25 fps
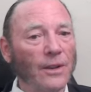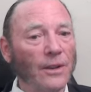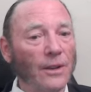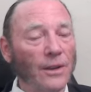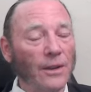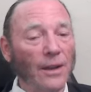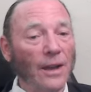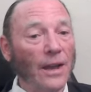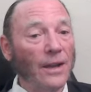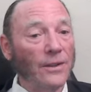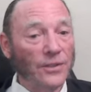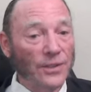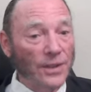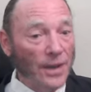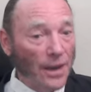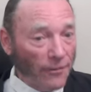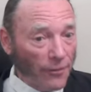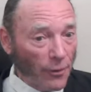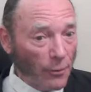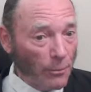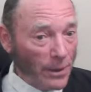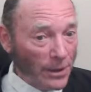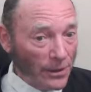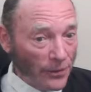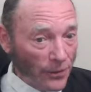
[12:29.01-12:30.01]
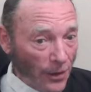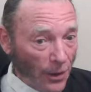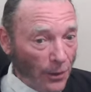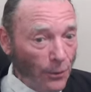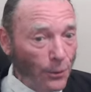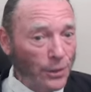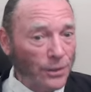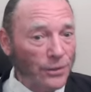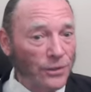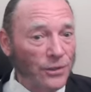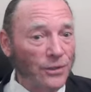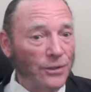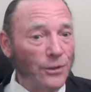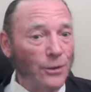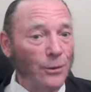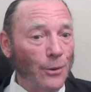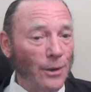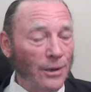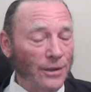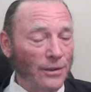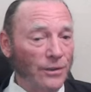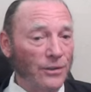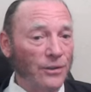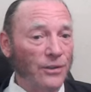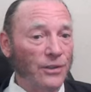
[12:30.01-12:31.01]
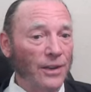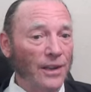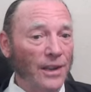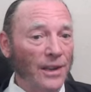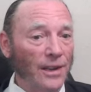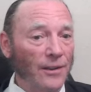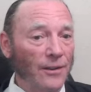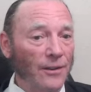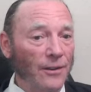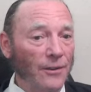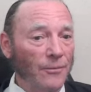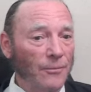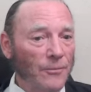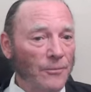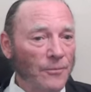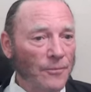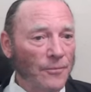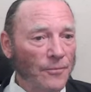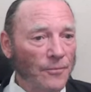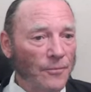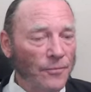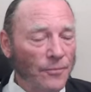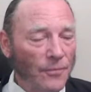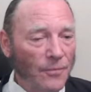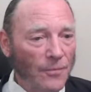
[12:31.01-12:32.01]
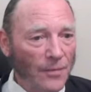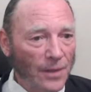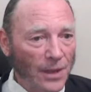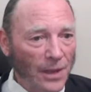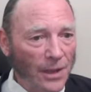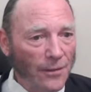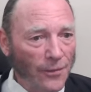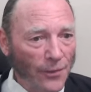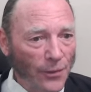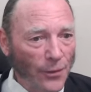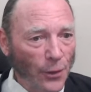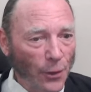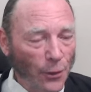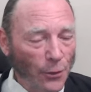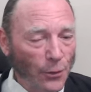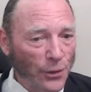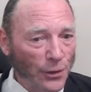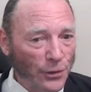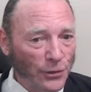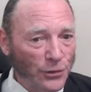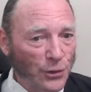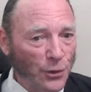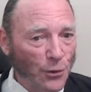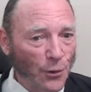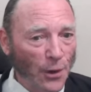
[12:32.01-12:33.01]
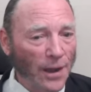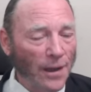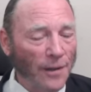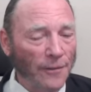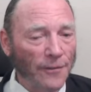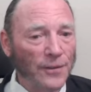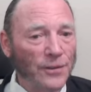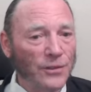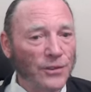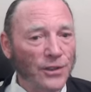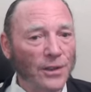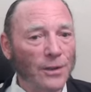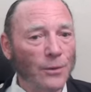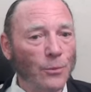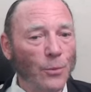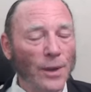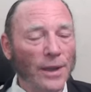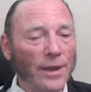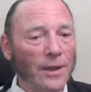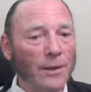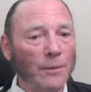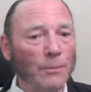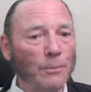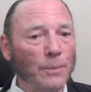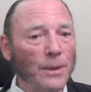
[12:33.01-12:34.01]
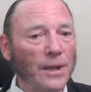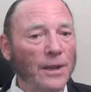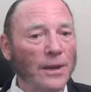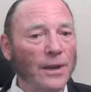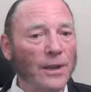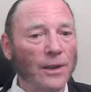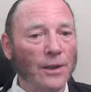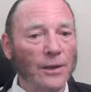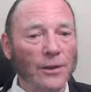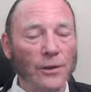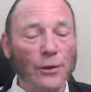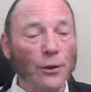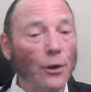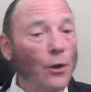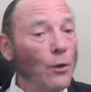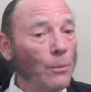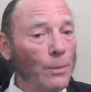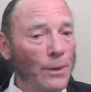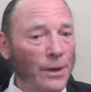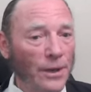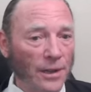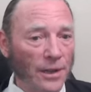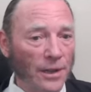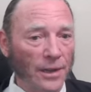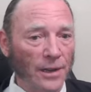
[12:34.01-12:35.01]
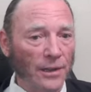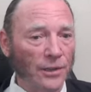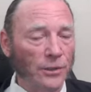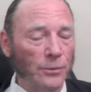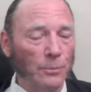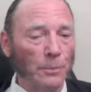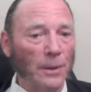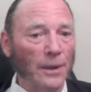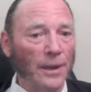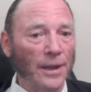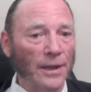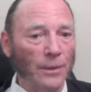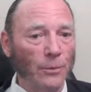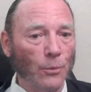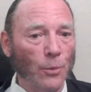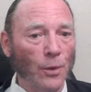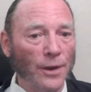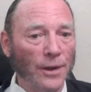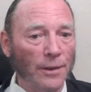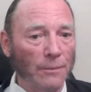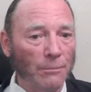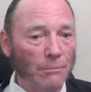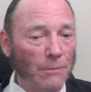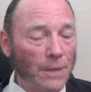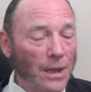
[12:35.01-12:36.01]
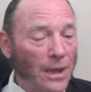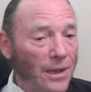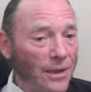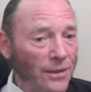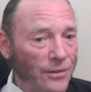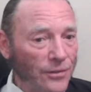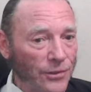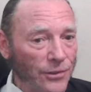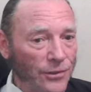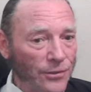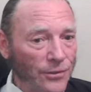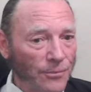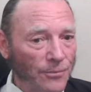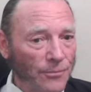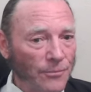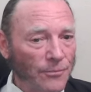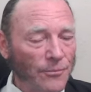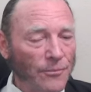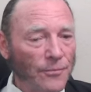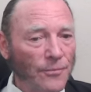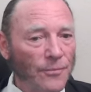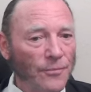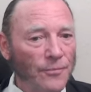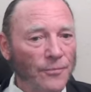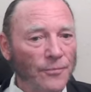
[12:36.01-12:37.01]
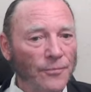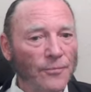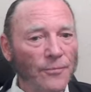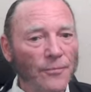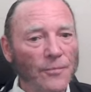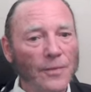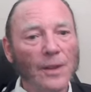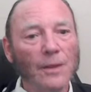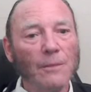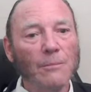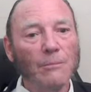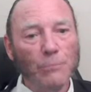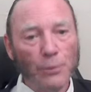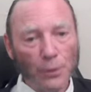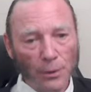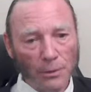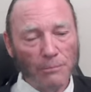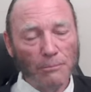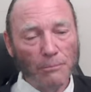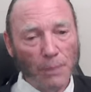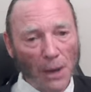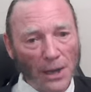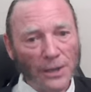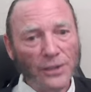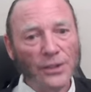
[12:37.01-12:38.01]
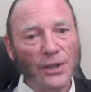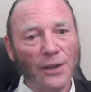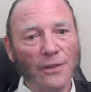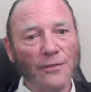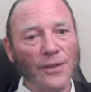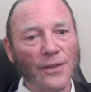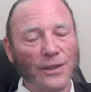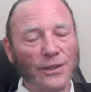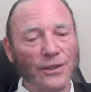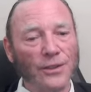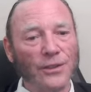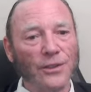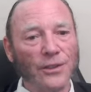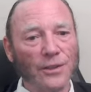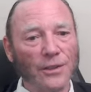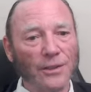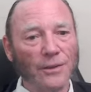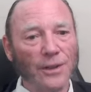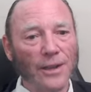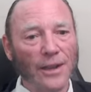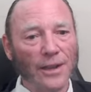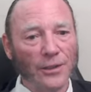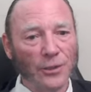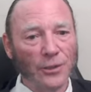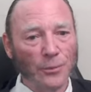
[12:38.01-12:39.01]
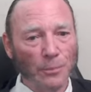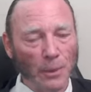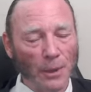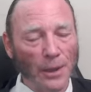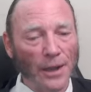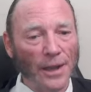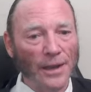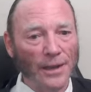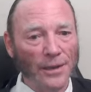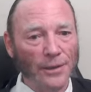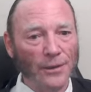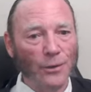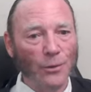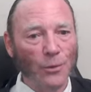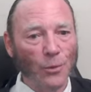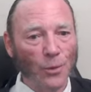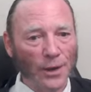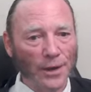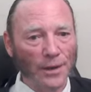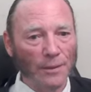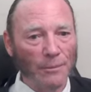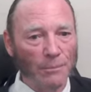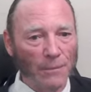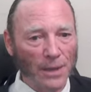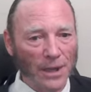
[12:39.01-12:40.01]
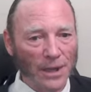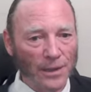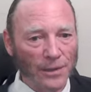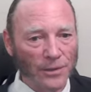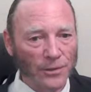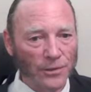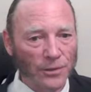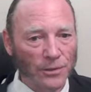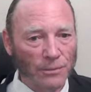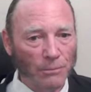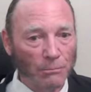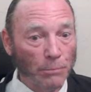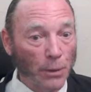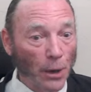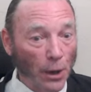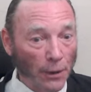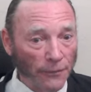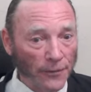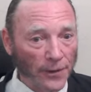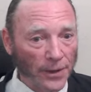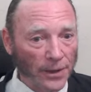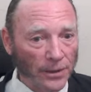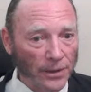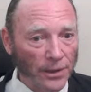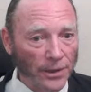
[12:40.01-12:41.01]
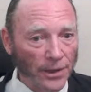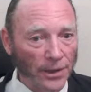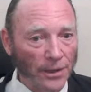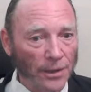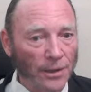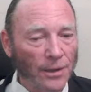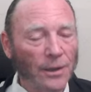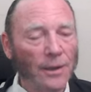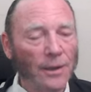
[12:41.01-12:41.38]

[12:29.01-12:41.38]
has never been noticed, you understand. Even though this graph is in Wikipedia, nobody can explain what it means. Bošković explained what it means perfectly,